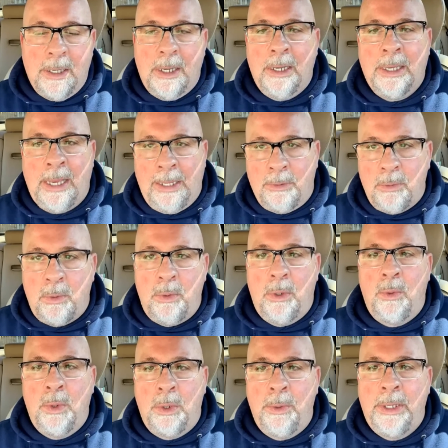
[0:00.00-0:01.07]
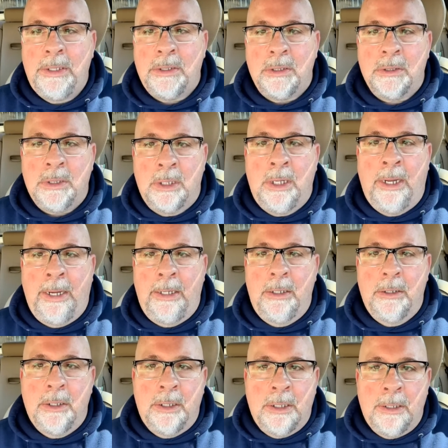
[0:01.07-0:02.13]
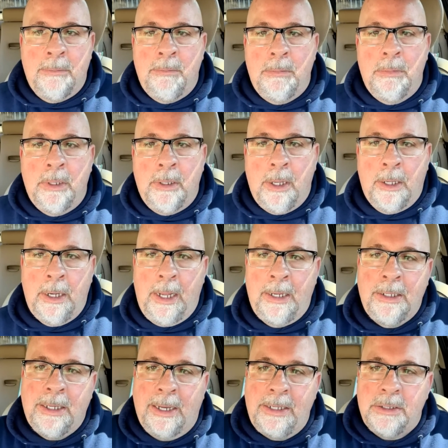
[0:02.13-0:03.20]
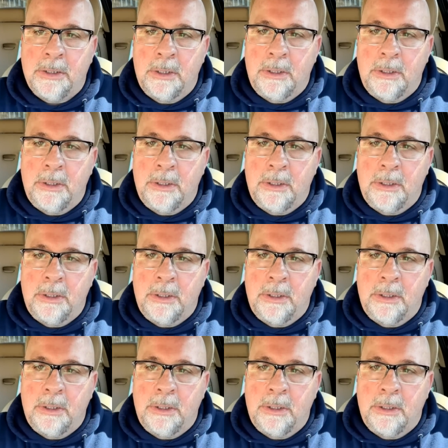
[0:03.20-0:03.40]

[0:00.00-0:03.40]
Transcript: again, we'll wait till tonight. And guys,